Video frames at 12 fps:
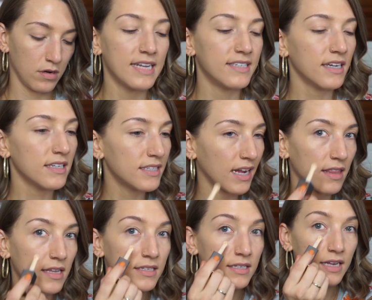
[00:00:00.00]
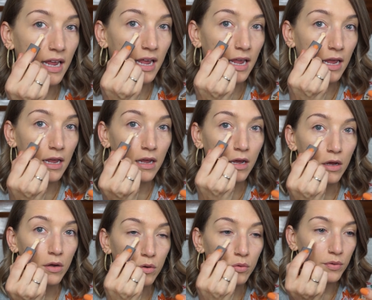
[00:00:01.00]
It does say this is a
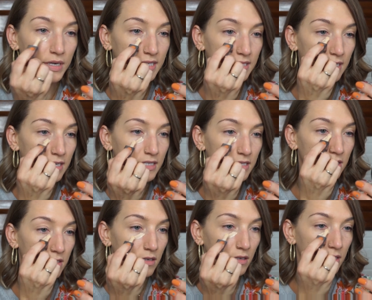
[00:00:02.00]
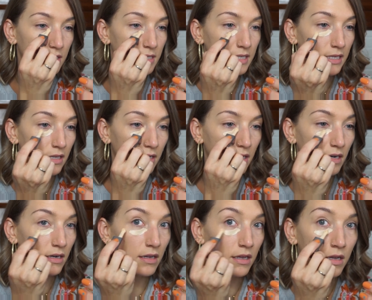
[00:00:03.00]
creaseless
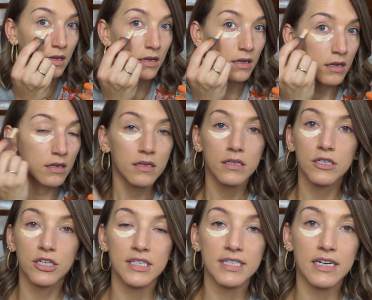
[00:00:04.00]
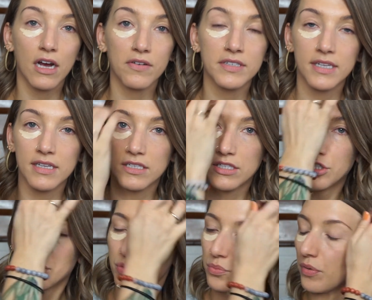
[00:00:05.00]
concealer. So you can see, obviously this is
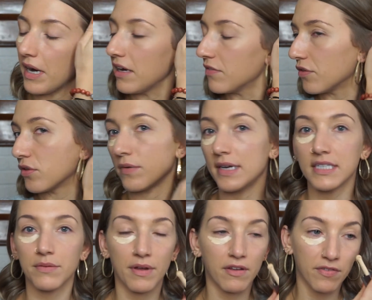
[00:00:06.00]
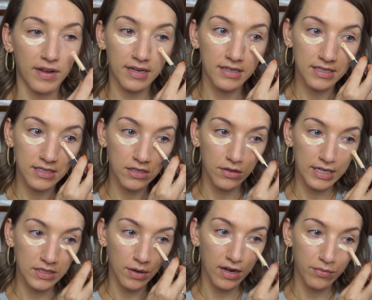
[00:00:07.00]
too bright for the rest of my face. So
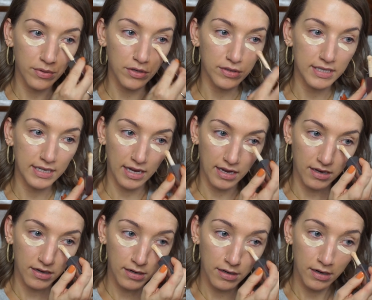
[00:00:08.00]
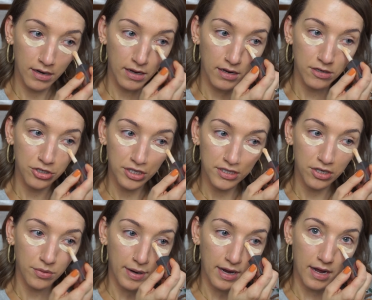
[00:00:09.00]
that's why I've been using it just
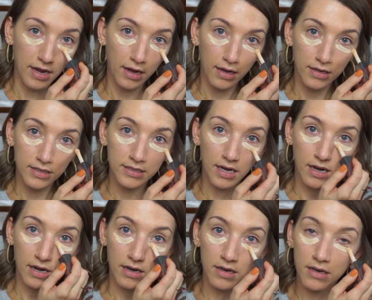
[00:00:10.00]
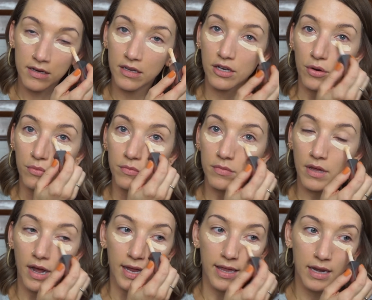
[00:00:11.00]
under my eyes and then, you know, the
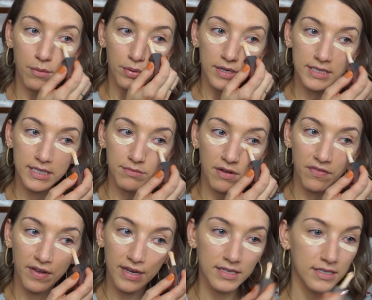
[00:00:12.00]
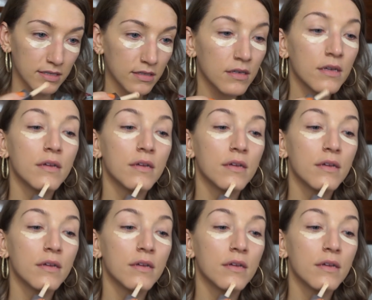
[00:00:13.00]
highlighting places of my face.